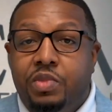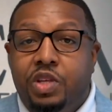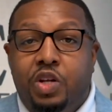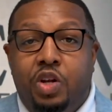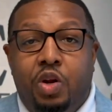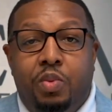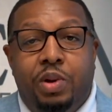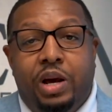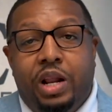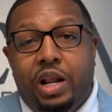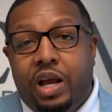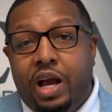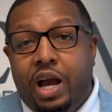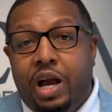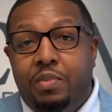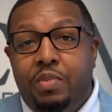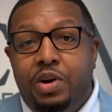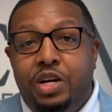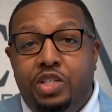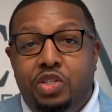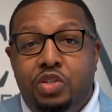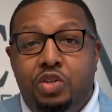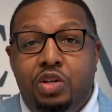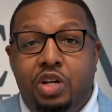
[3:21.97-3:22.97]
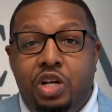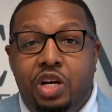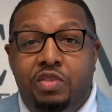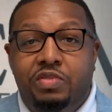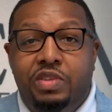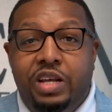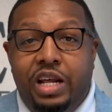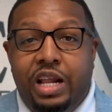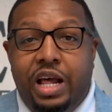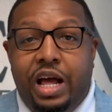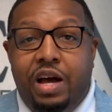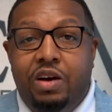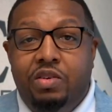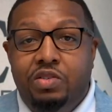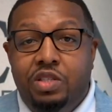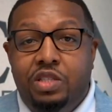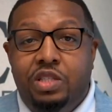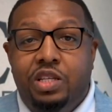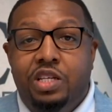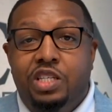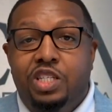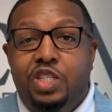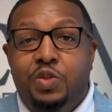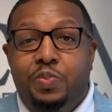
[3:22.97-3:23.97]
No matter how much you love that house,
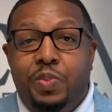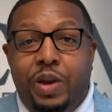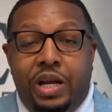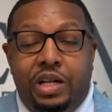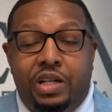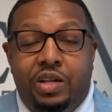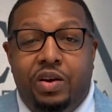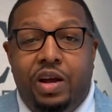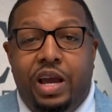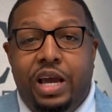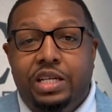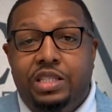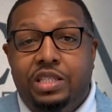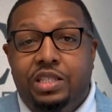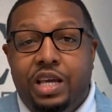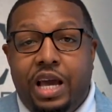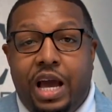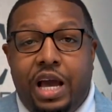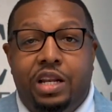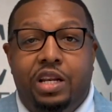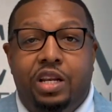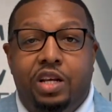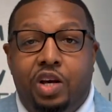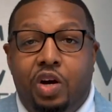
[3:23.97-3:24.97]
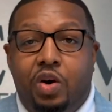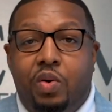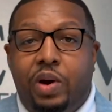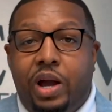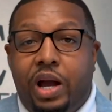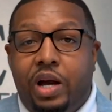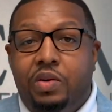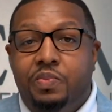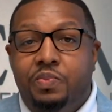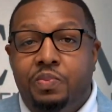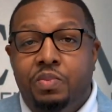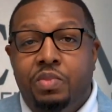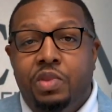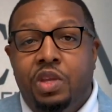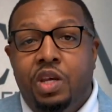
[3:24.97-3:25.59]
the inspector has got to go out.